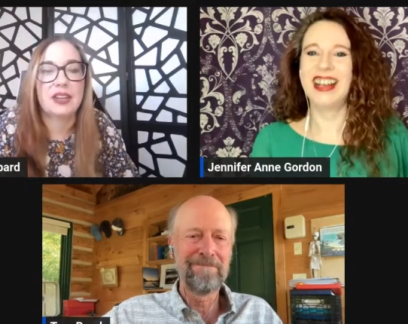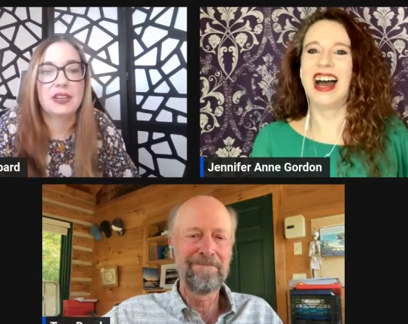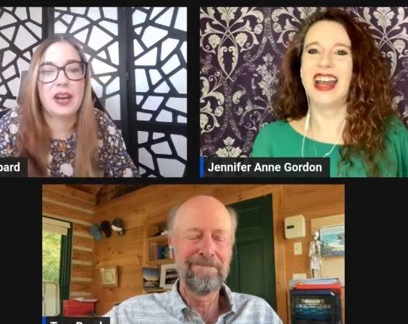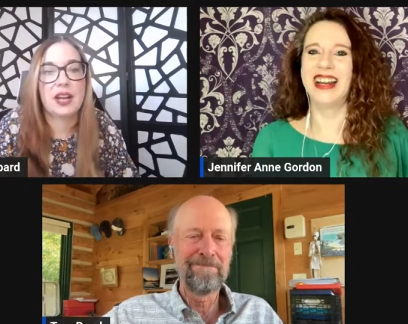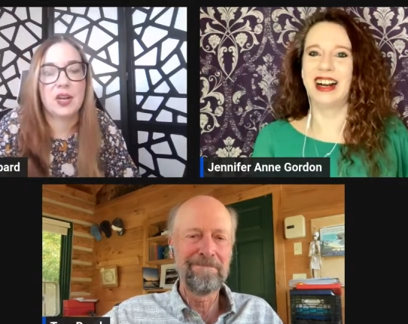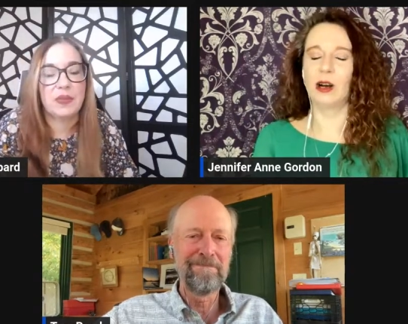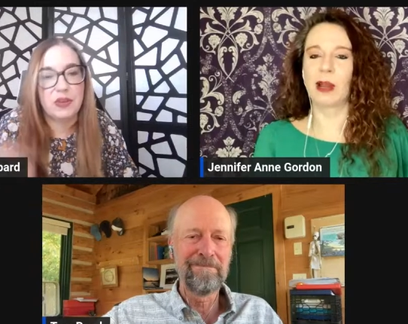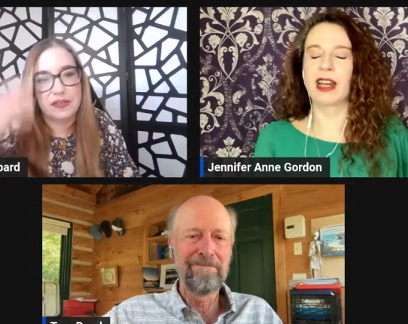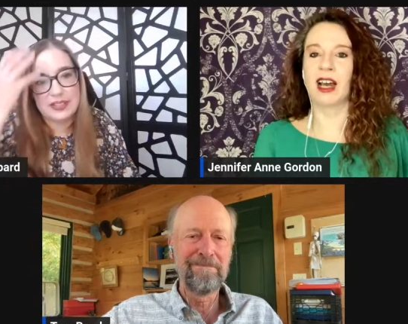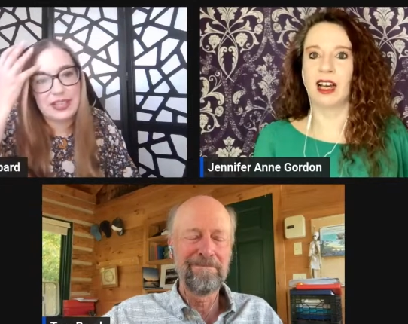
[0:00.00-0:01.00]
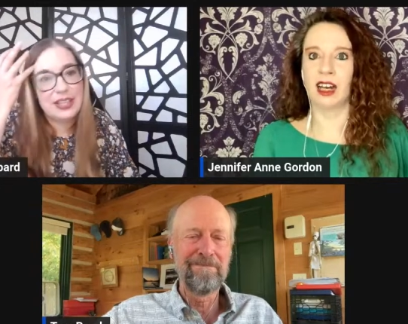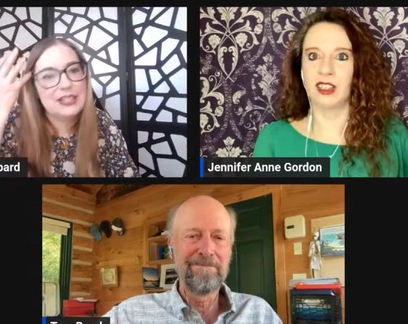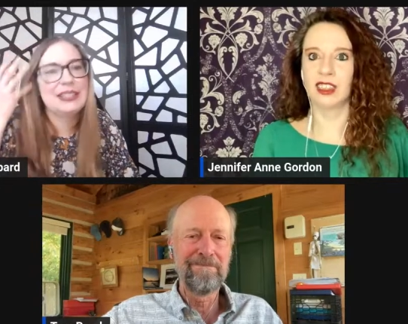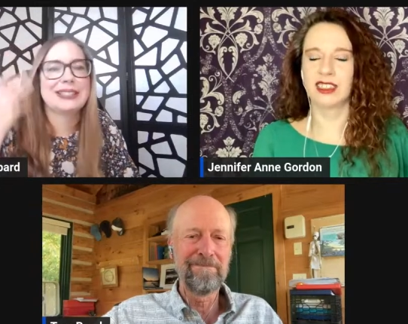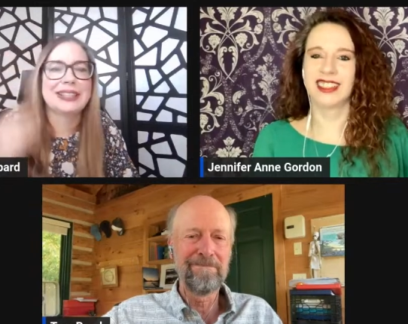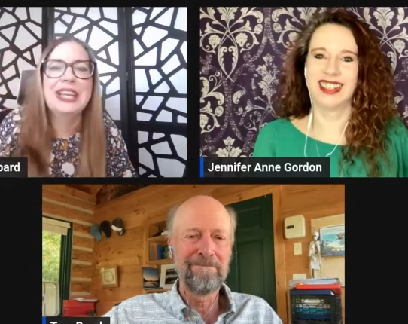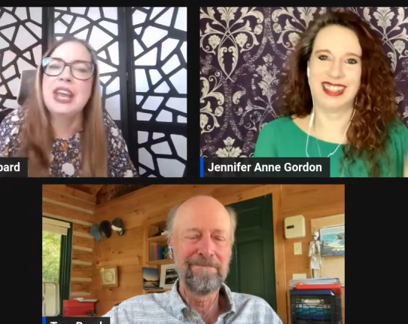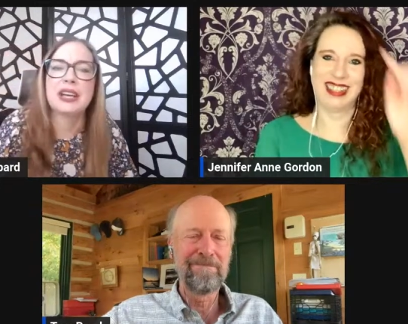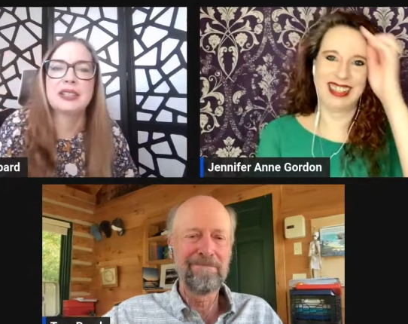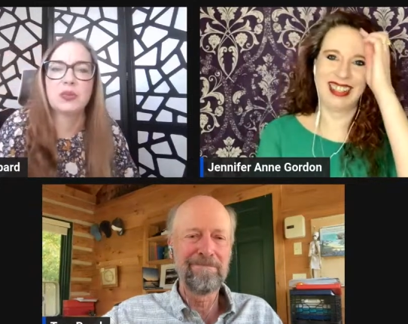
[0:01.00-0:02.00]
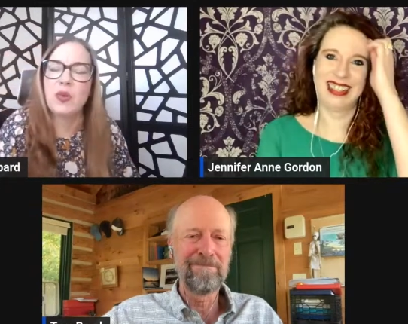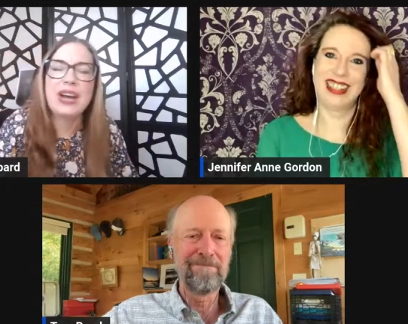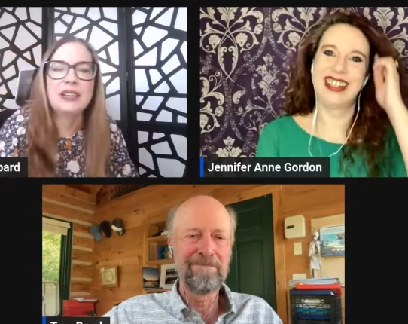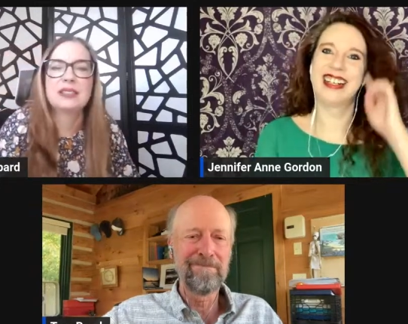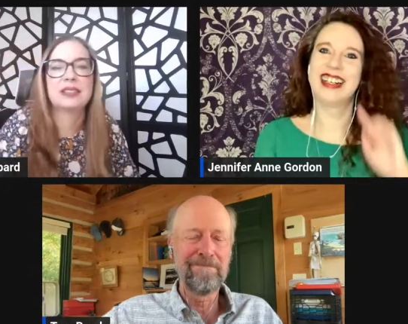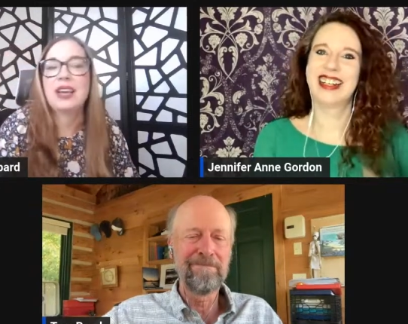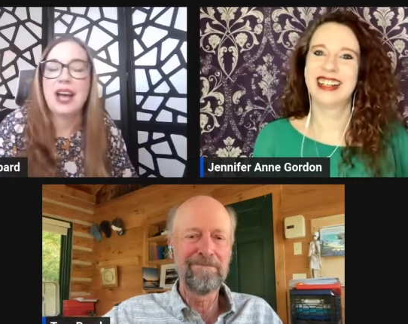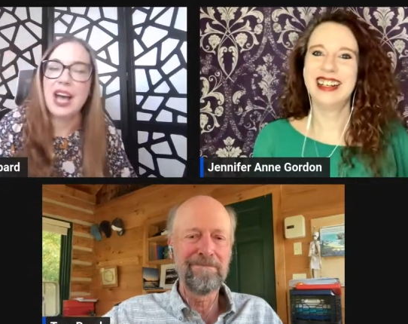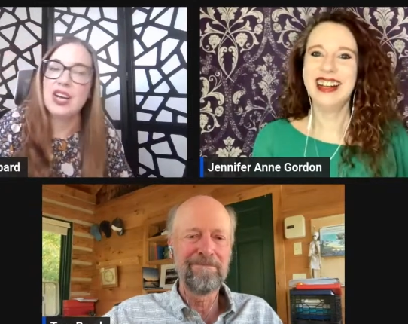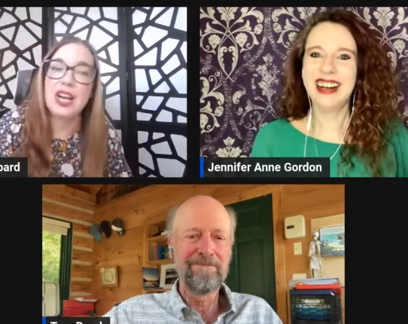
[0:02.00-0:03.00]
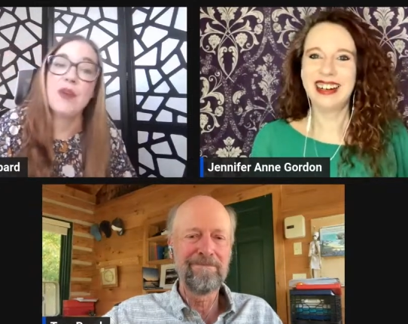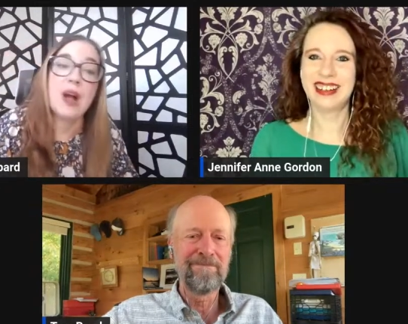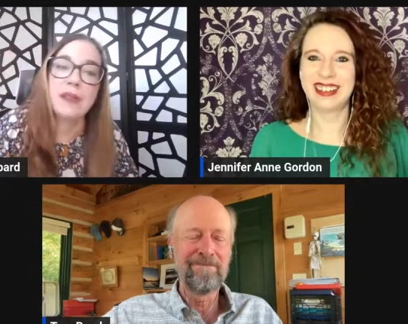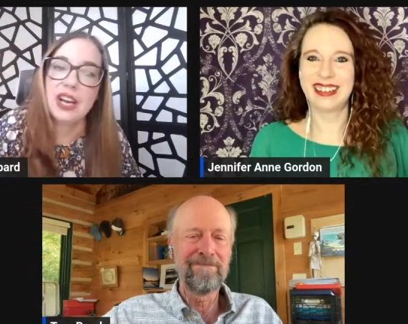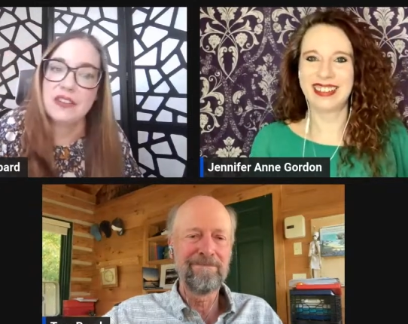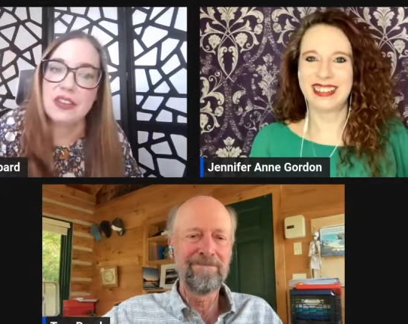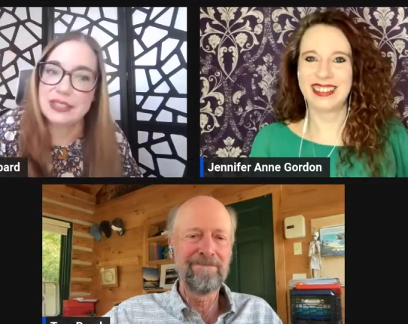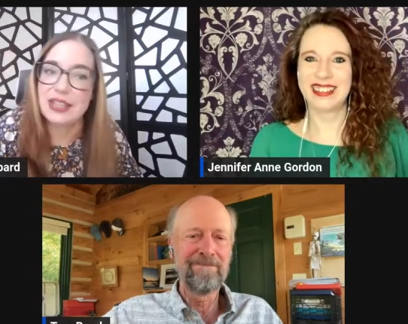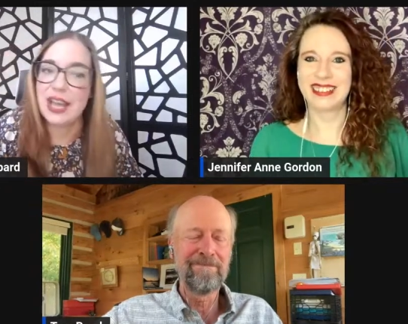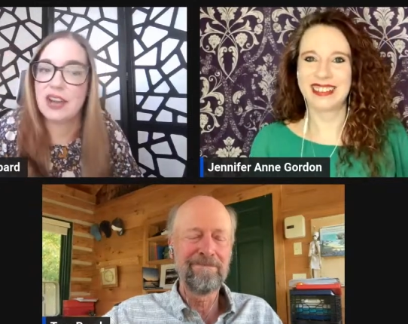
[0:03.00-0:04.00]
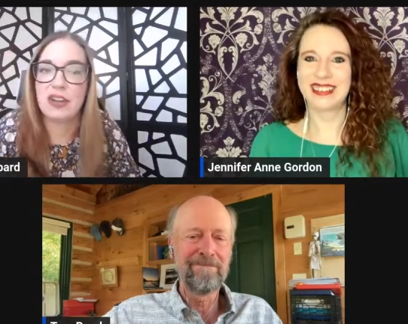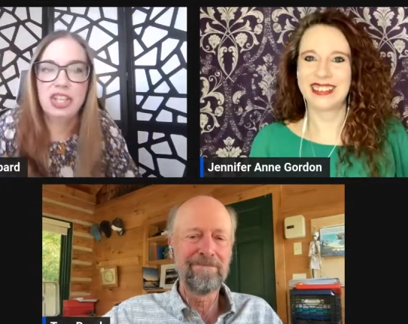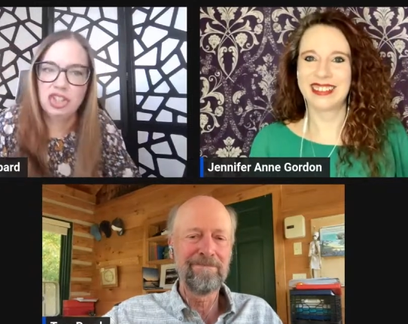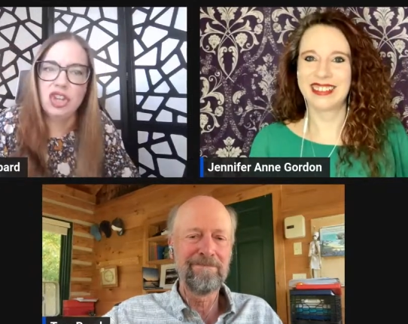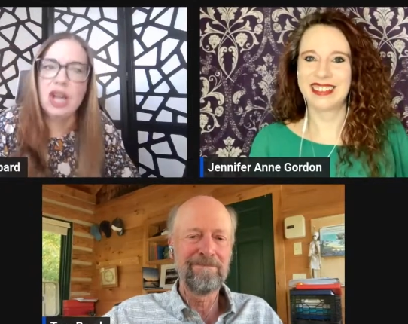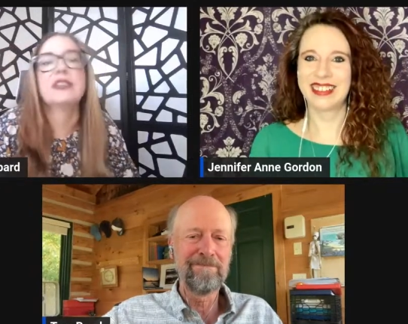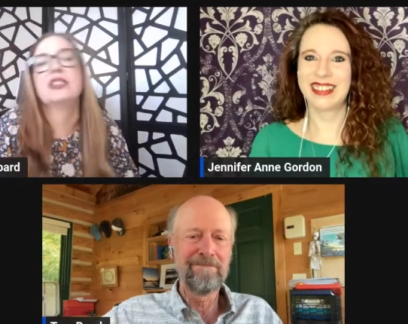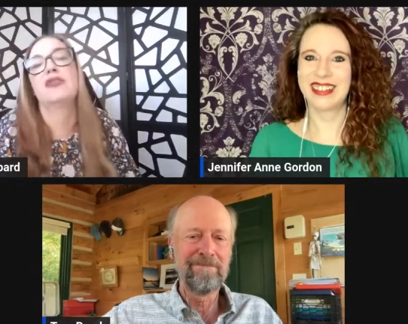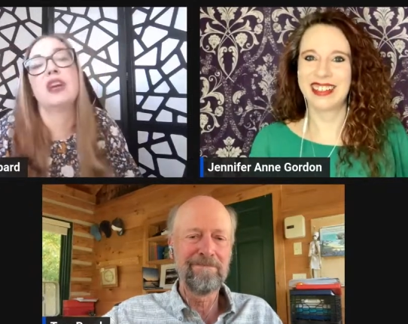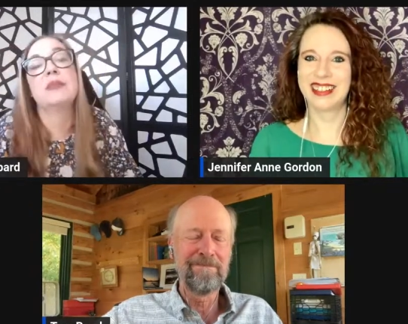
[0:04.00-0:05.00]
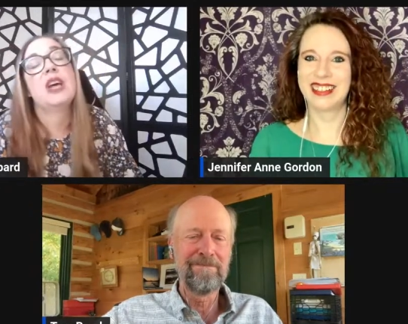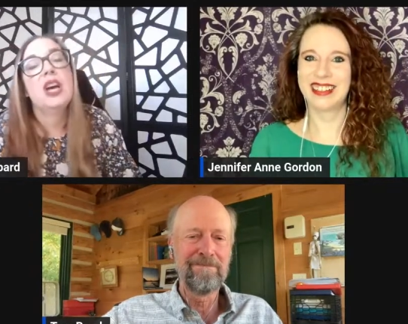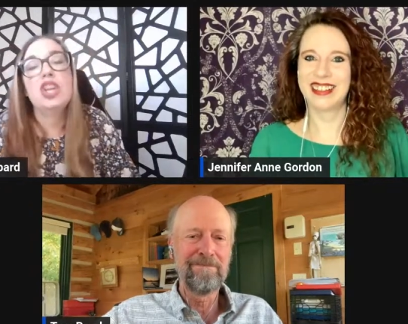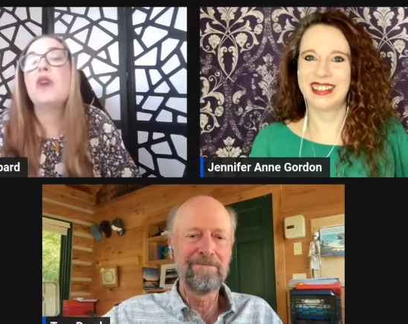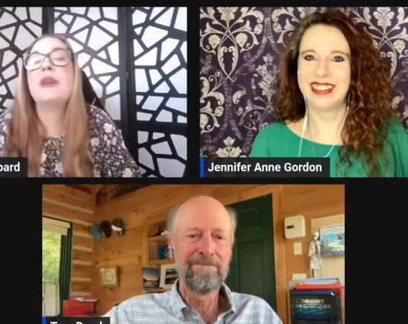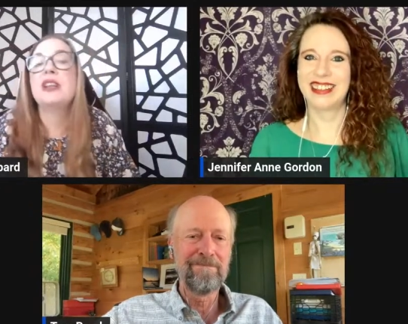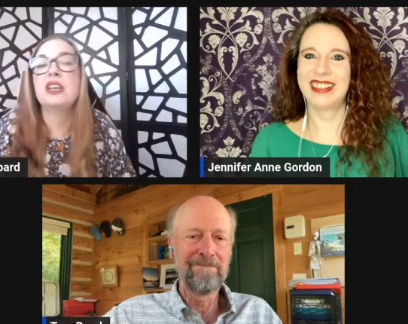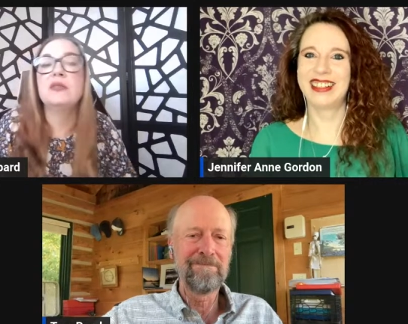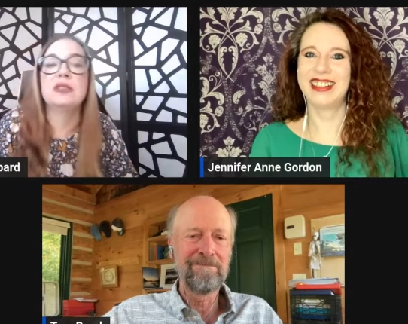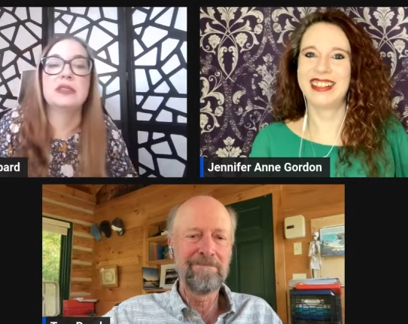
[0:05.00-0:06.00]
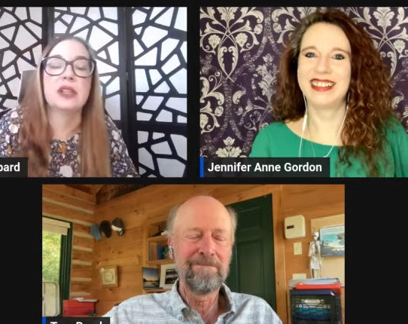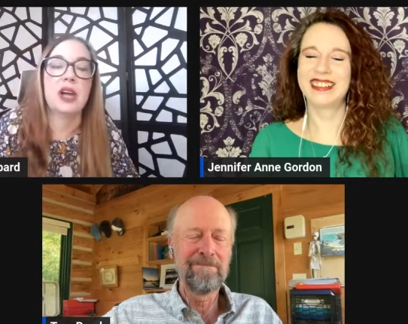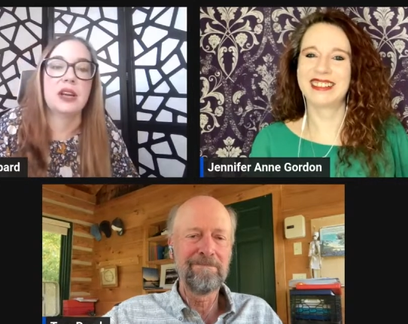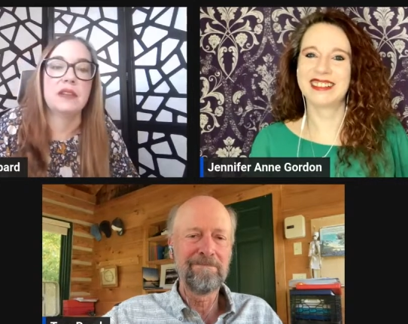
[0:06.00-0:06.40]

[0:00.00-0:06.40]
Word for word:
Speaker 1: could i
Speaker 2: know i'm like uh-oh
Speaker 1: linux what i don't i'm probably not even using that it's javascript no but it uses a lot